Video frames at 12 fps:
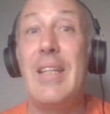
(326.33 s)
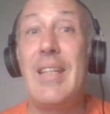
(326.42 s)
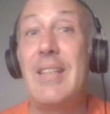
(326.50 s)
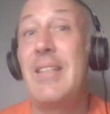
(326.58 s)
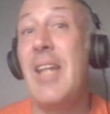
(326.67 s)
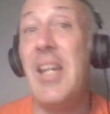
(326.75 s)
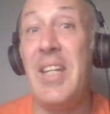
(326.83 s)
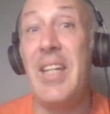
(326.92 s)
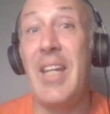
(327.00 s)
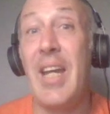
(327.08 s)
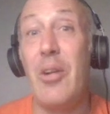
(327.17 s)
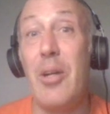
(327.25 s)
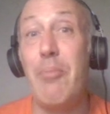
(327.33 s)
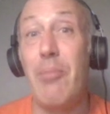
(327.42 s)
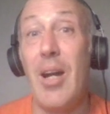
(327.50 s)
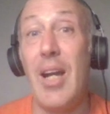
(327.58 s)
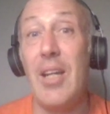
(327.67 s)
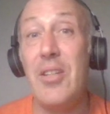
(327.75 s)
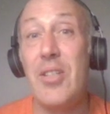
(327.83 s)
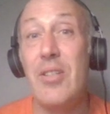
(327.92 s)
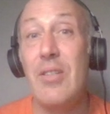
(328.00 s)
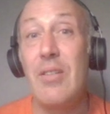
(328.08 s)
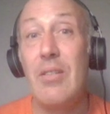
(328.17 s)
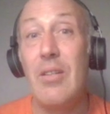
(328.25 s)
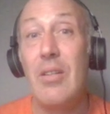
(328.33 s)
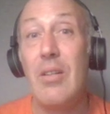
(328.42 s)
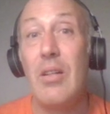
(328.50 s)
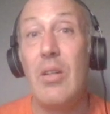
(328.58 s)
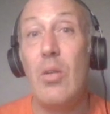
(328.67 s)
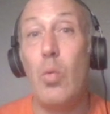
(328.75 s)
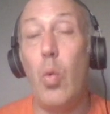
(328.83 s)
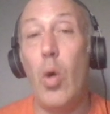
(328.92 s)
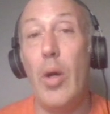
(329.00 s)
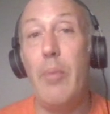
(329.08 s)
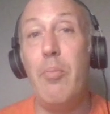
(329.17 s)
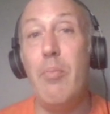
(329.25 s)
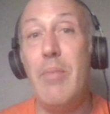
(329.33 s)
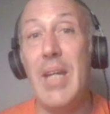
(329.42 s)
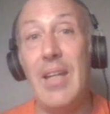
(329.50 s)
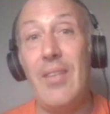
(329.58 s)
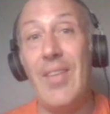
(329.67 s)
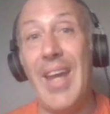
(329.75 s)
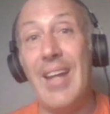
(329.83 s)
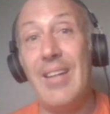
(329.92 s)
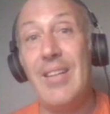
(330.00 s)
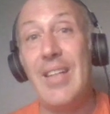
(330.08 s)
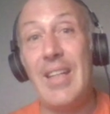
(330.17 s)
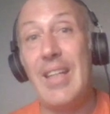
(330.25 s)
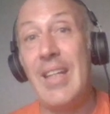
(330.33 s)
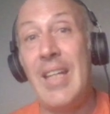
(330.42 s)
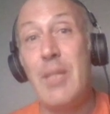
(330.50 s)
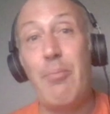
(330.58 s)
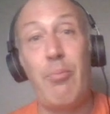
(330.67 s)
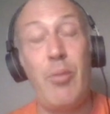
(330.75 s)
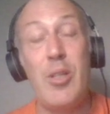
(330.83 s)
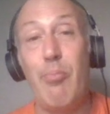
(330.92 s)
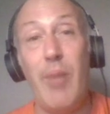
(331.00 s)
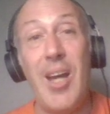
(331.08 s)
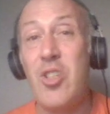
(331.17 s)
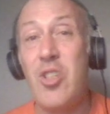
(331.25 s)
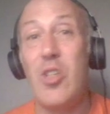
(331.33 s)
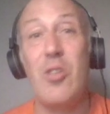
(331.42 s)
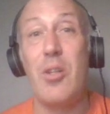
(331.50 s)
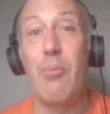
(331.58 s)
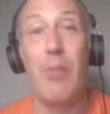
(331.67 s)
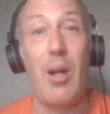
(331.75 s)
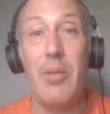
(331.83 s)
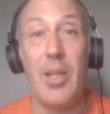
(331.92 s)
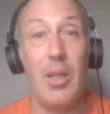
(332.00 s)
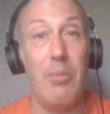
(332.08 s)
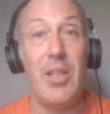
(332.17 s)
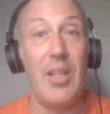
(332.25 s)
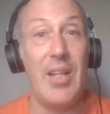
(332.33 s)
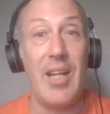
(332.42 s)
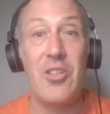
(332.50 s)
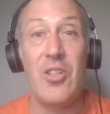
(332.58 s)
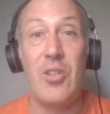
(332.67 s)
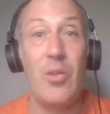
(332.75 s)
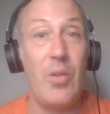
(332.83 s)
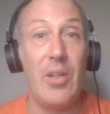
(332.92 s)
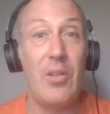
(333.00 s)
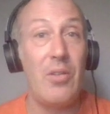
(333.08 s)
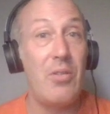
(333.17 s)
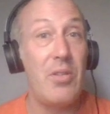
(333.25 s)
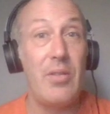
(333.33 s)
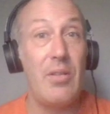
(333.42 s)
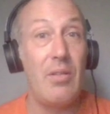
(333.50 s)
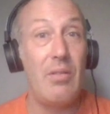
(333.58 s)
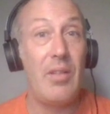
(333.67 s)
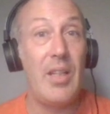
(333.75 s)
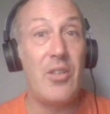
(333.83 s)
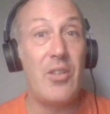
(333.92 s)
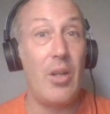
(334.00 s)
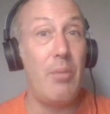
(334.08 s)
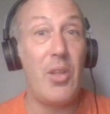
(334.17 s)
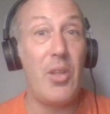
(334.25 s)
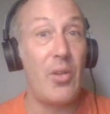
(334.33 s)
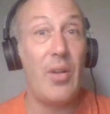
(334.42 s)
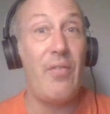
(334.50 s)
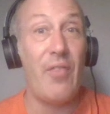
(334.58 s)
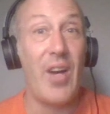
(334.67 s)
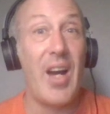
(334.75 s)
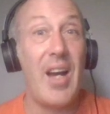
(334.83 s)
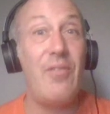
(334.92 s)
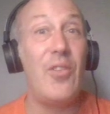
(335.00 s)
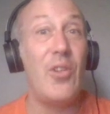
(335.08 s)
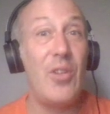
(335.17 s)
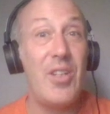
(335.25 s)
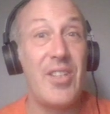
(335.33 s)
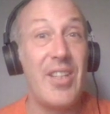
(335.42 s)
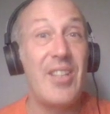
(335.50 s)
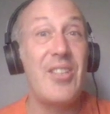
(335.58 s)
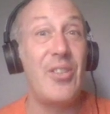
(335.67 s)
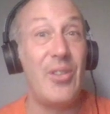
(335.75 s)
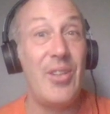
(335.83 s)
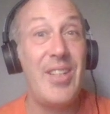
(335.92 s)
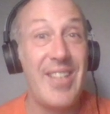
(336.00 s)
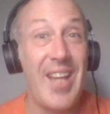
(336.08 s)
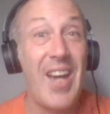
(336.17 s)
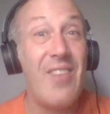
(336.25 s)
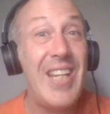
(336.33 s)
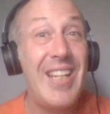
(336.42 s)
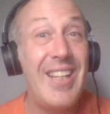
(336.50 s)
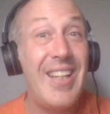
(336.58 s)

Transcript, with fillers: taking Carey Price would mean that he's, his best years are probably going to be the next two years. He's going to be 35, 36, 37